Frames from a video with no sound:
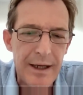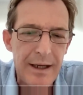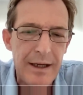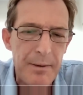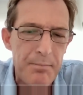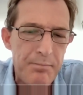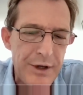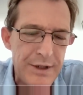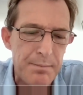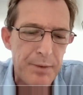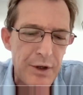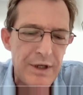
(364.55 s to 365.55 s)
You,
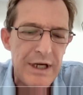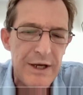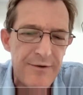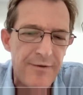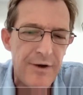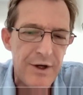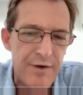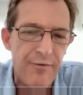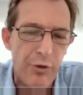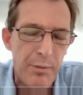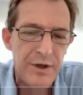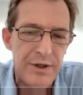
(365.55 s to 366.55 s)
President Putin is first and
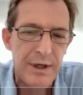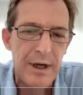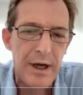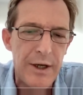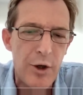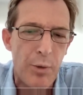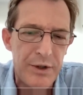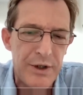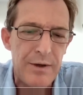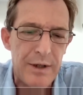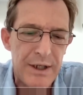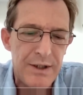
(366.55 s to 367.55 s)
foremost a, an
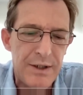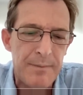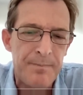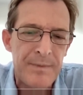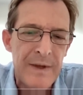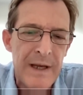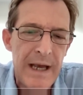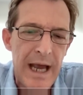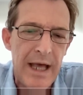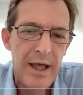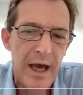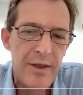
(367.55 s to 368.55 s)
opportunist.
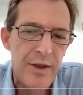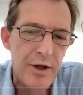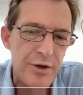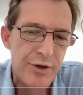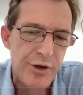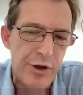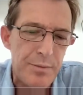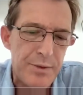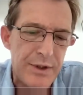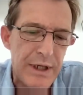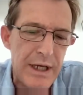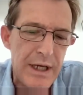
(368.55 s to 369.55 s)
And, and those
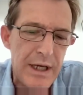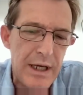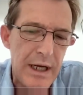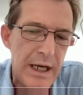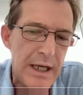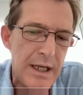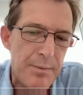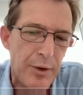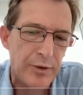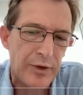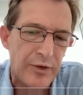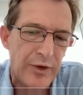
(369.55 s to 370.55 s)
troops in, in the
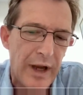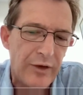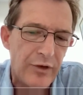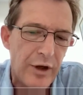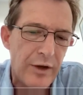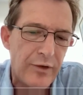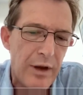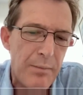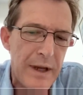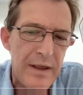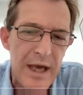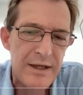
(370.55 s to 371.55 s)
Baltic states that, as I say,
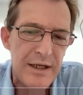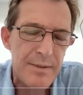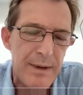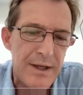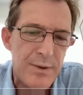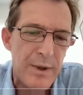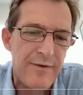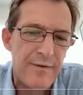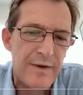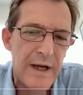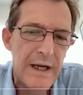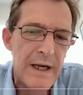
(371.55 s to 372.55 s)
have been there since about twenty
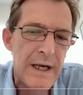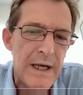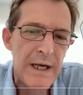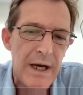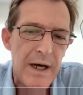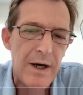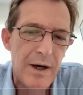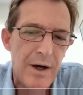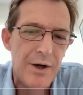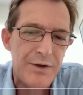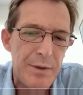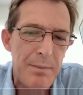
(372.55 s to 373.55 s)
fifteen are,
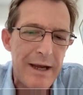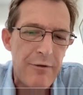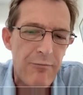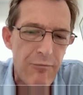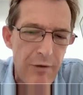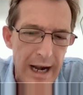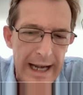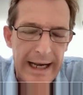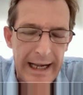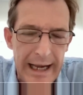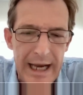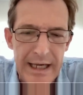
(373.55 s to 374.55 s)
are to make really
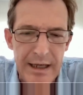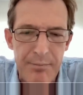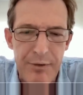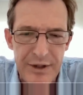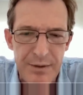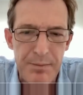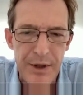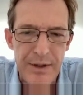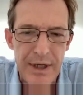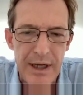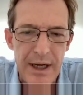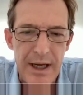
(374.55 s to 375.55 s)
clear to President
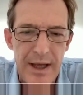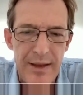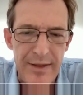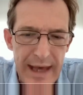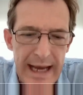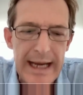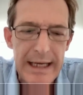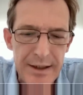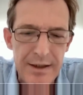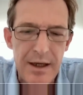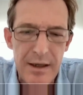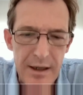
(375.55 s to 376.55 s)
Putin there
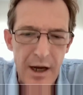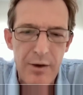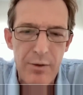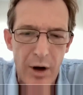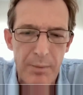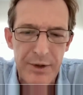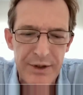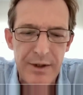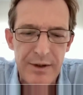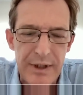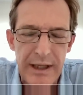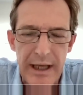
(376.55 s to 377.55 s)
is no
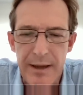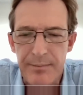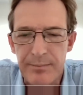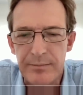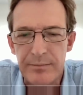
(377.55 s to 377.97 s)
opportunity there.